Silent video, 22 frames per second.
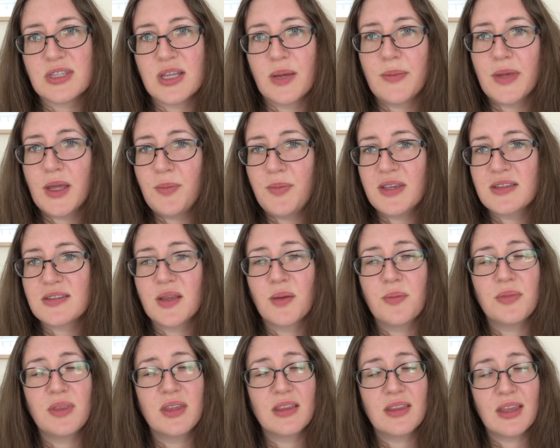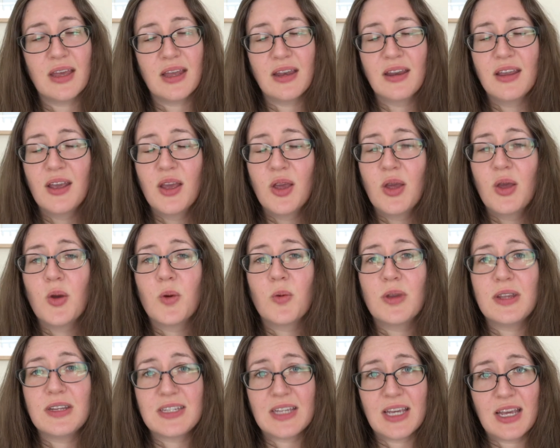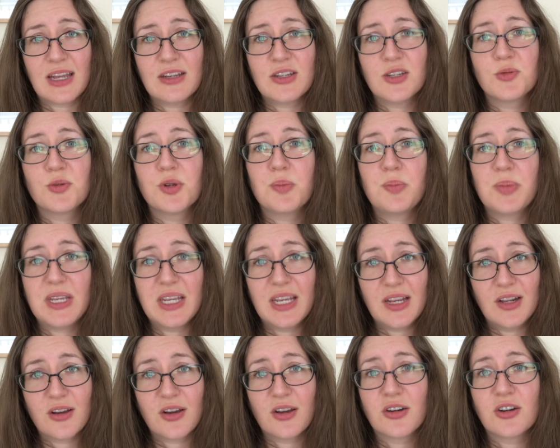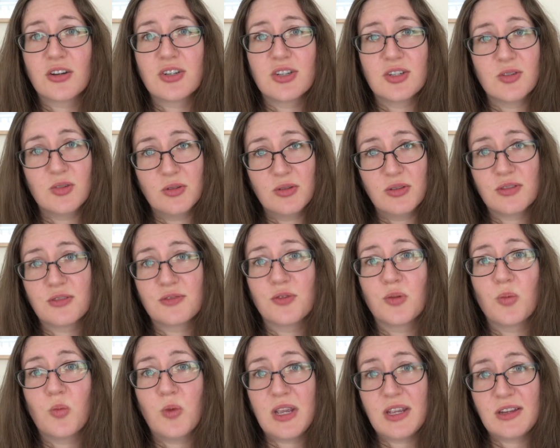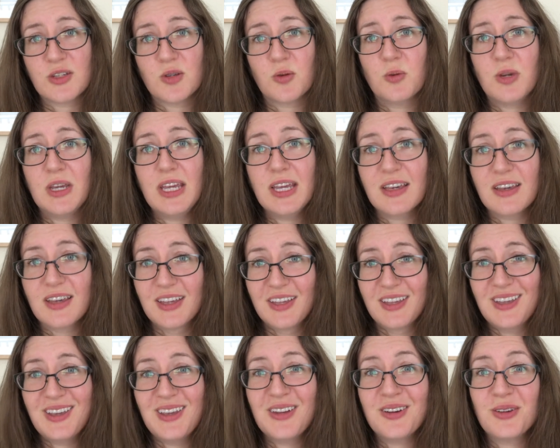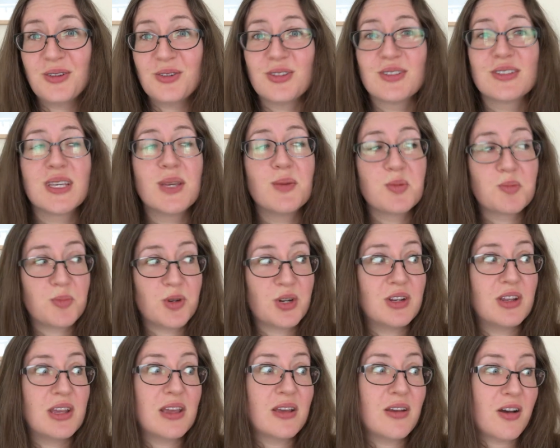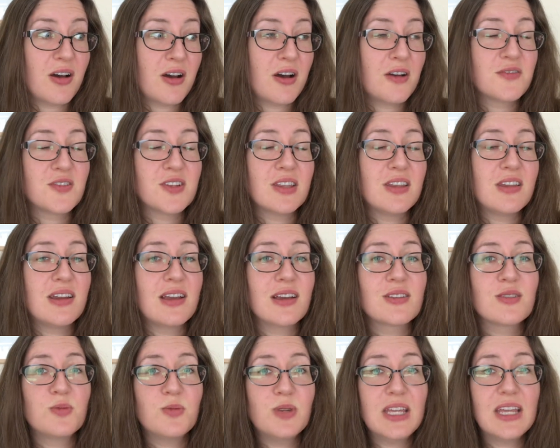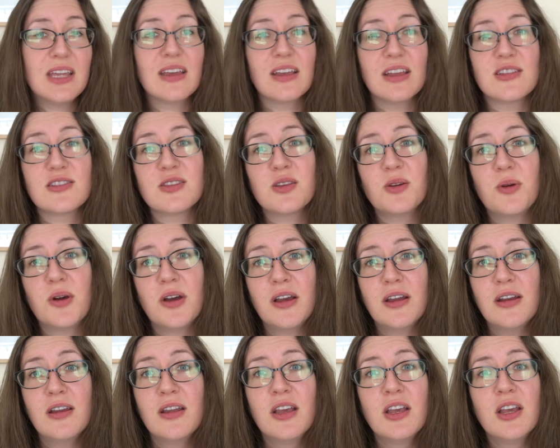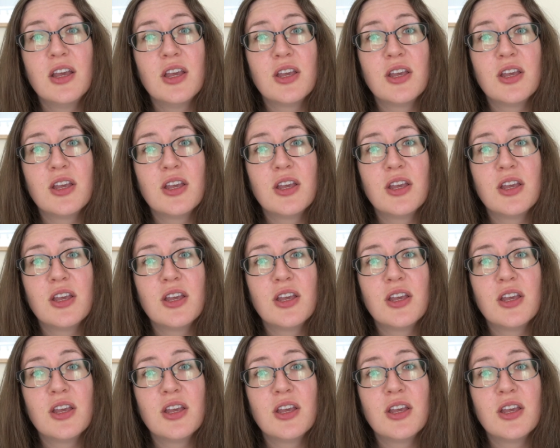That might be something that we tend to repeat on our to-do list from week to week, just keeps putting off to the next week and so on.